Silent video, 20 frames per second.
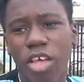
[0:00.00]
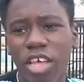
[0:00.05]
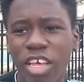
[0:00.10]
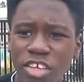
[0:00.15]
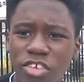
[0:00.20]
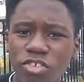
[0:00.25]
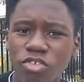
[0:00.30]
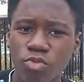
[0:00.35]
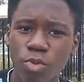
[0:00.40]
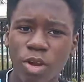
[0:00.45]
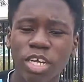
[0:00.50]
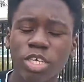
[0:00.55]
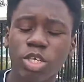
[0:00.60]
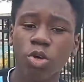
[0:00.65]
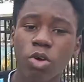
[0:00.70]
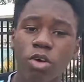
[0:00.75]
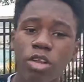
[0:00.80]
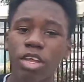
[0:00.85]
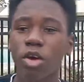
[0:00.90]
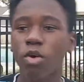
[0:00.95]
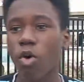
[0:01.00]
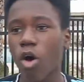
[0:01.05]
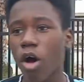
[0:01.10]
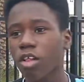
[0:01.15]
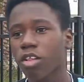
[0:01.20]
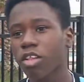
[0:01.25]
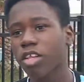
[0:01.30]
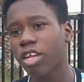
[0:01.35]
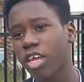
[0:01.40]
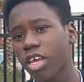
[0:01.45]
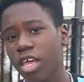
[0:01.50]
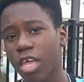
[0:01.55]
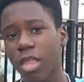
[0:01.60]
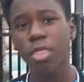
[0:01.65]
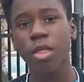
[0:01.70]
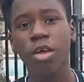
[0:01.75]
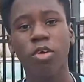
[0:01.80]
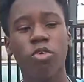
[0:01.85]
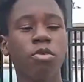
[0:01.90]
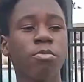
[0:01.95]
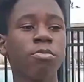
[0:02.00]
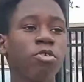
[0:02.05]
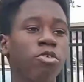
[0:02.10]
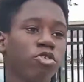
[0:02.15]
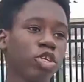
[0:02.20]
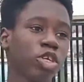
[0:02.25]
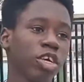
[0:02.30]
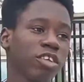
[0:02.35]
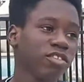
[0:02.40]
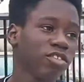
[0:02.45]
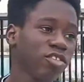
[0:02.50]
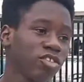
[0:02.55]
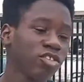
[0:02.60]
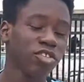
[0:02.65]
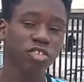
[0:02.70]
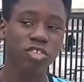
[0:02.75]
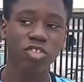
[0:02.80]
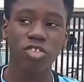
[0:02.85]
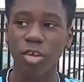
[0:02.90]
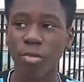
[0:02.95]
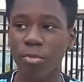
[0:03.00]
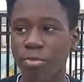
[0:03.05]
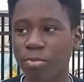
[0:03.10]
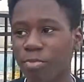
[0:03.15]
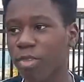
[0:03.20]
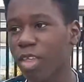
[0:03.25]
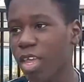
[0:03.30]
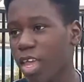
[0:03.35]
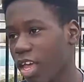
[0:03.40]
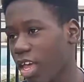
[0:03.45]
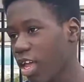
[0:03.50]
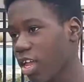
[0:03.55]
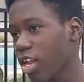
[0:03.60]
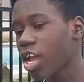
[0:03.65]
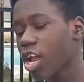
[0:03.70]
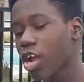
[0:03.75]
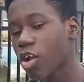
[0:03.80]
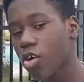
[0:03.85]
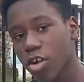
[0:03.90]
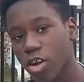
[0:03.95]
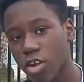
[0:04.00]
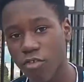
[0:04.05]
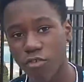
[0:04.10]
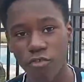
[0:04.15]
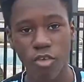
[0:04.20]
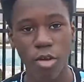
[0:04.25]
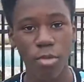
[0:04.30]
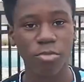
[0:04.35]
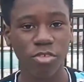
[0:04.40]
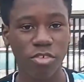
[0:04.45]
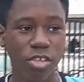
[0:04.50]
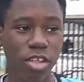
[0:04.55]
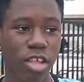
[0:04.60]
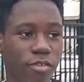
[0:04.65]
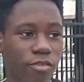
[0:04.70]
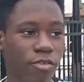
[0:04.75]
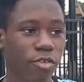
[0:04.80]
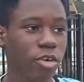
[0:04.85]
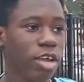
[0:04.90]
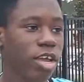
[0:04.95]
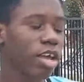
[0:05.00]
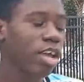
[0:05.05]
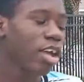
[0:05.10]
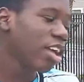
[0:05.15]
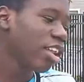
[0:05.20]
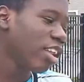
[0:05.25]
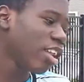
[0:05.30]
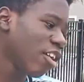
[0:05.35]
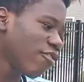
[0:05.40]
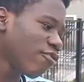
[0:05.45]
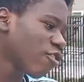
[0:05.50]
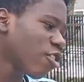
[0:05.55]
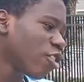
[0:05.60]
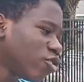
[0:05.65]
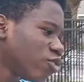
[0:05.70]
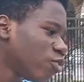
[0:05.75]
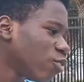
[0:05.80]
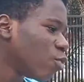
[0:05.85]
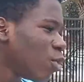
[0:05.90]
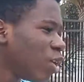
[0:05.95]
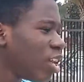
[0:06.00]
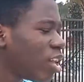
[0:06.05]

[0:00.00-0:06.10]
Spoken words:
is racial inequality in the criminal justice system inherited from slavery? Now first, we